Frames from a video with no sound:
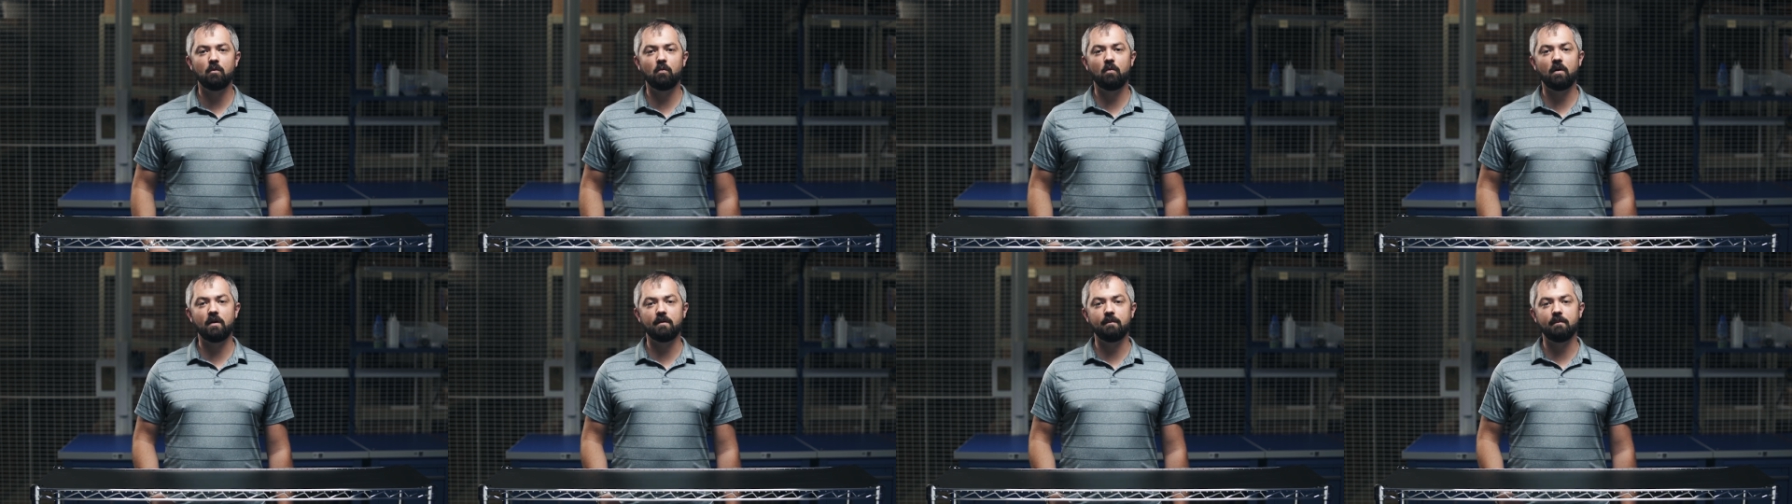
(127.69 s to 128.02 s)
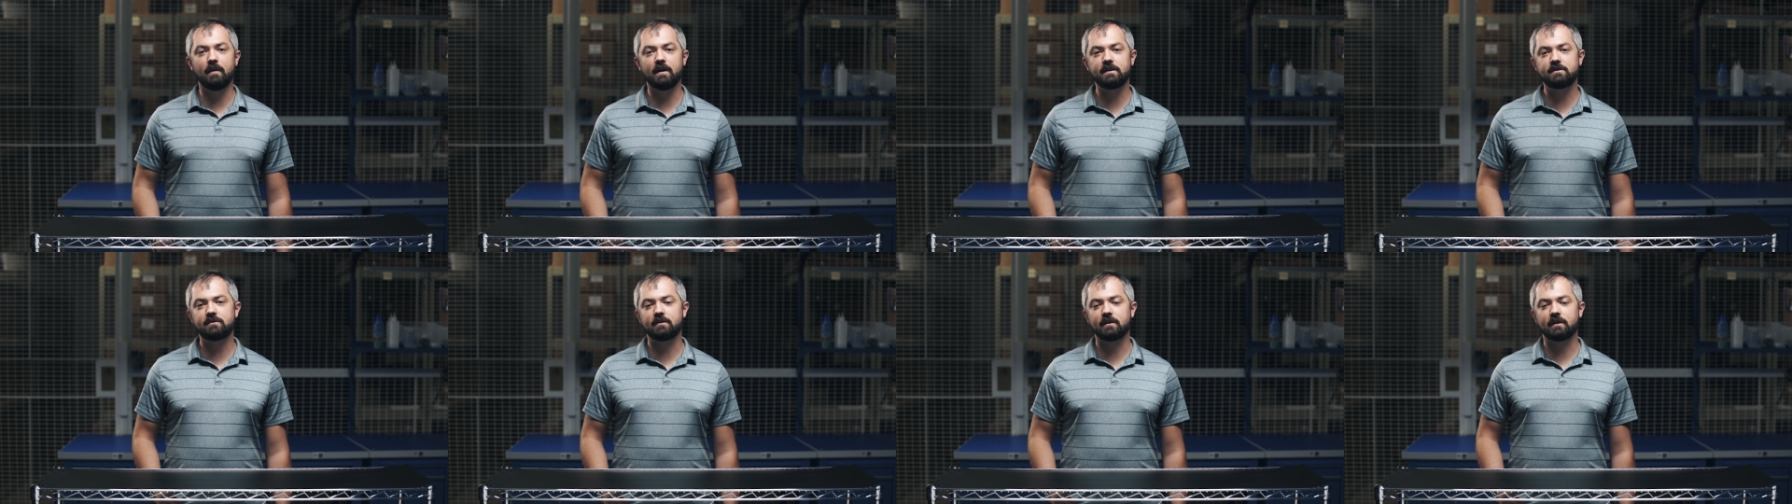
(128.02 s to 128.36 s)

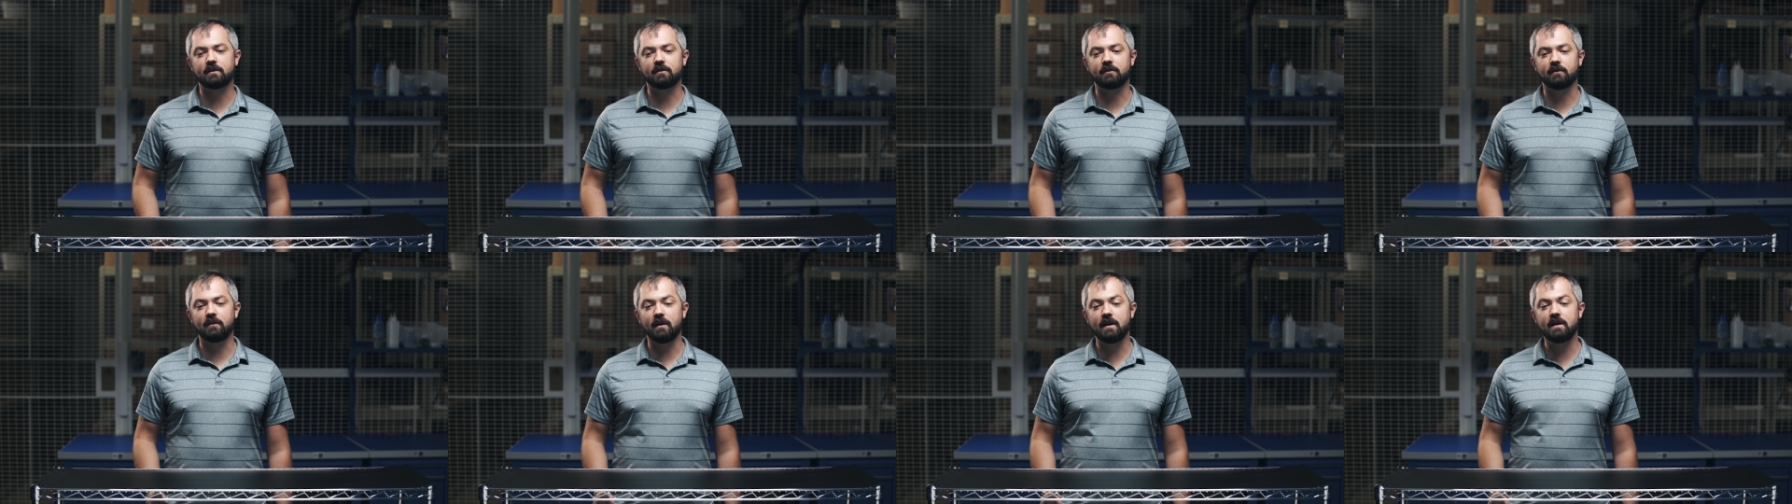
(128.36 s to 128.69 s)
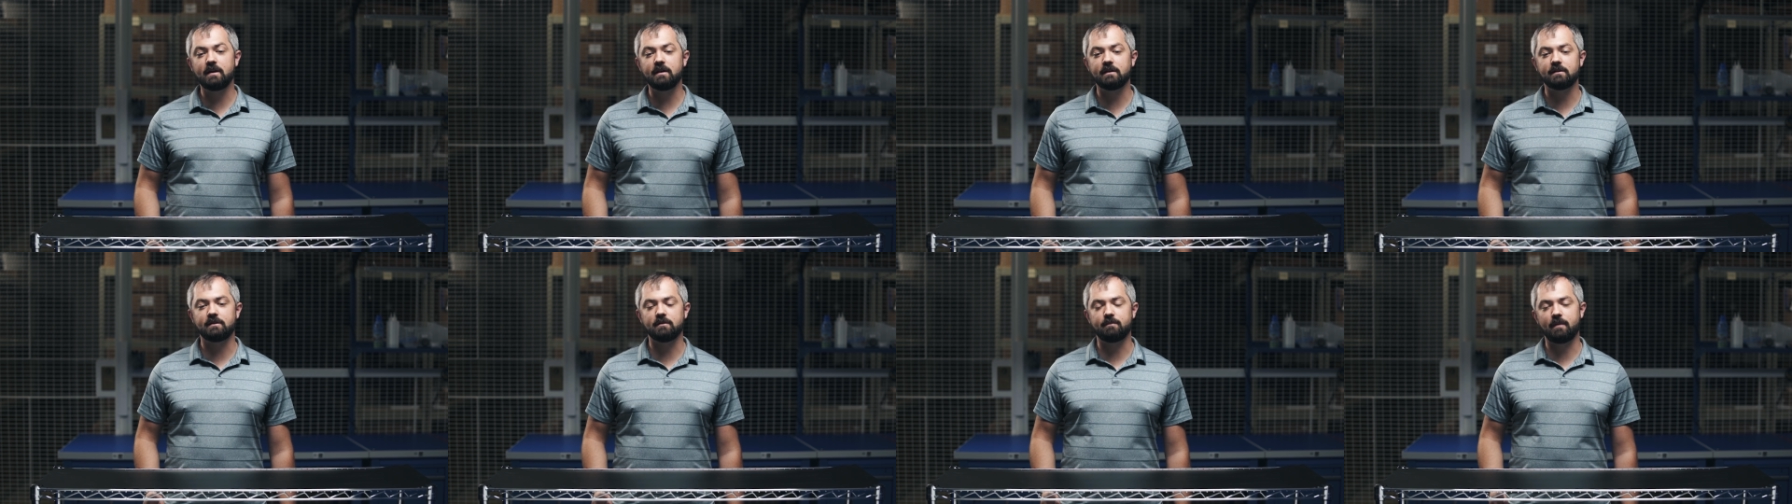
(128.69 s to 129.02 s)
One metric
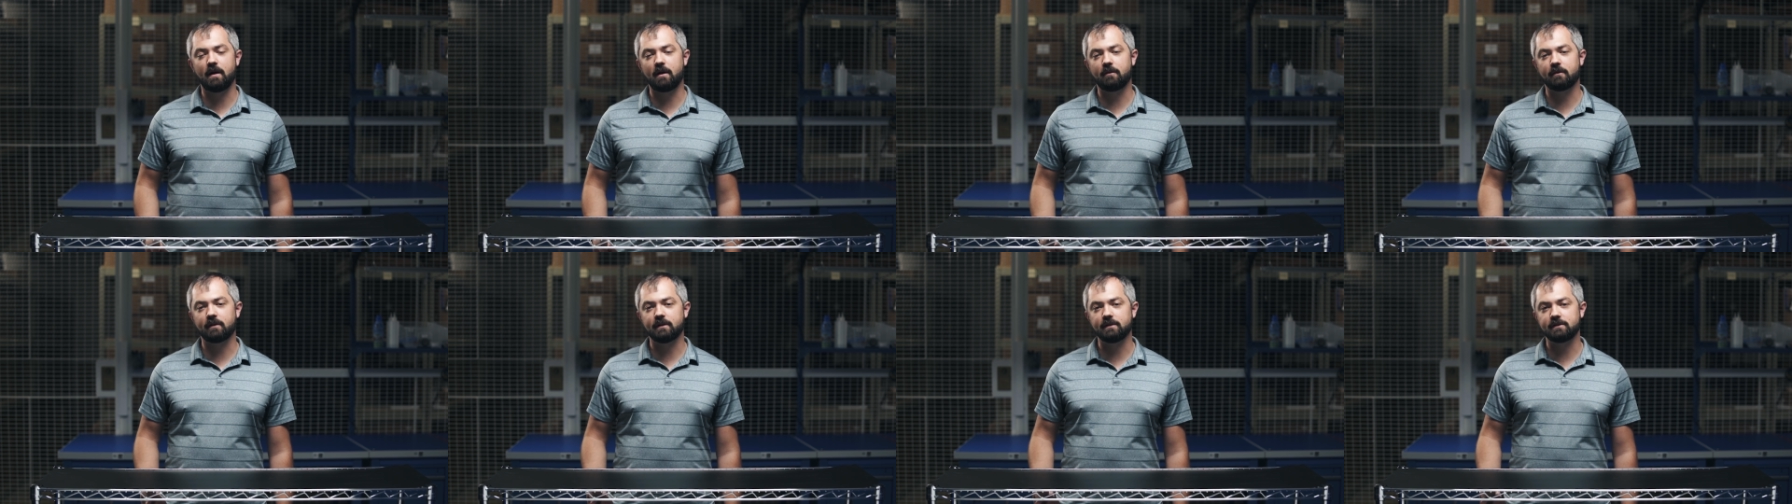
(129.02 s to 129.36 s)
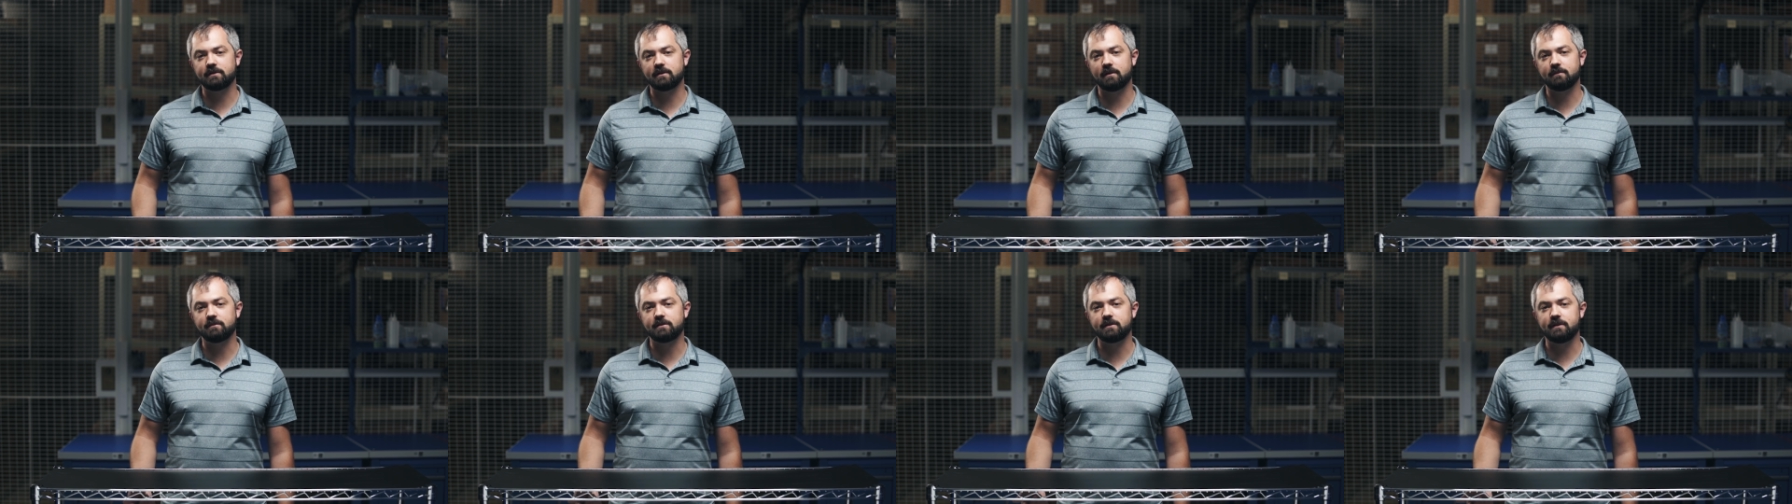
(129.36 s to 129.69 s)
related to power
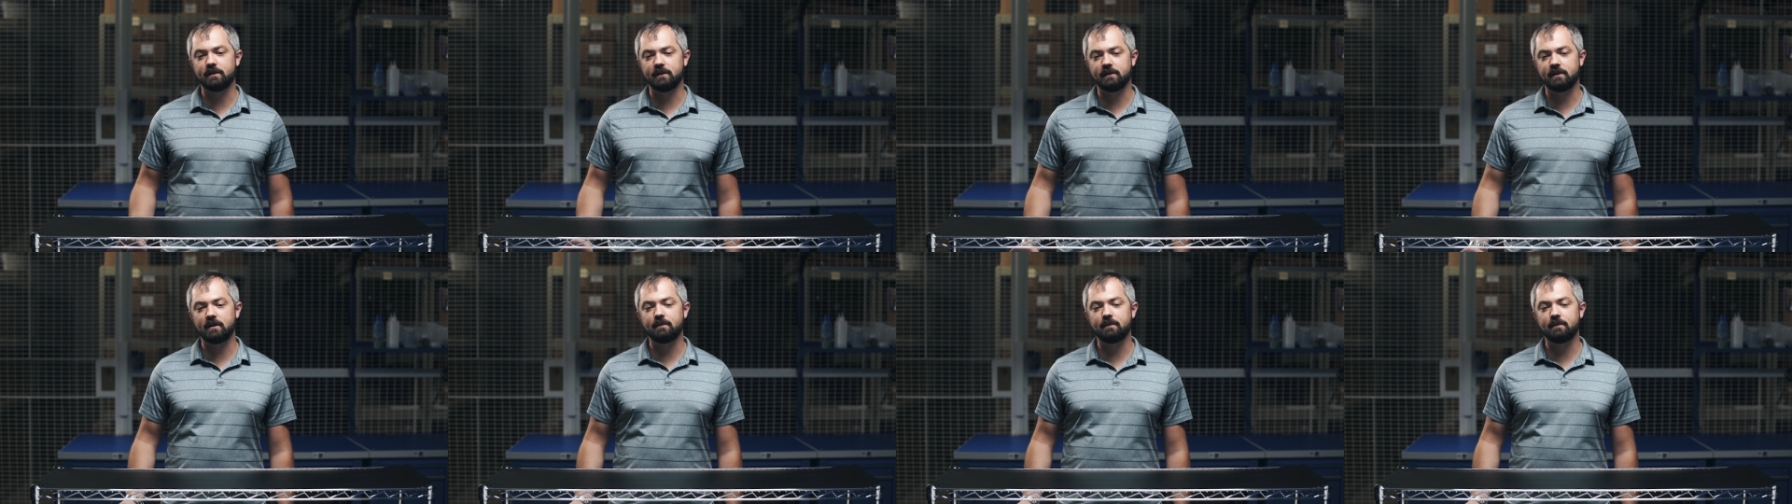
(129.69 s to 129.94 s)
consumption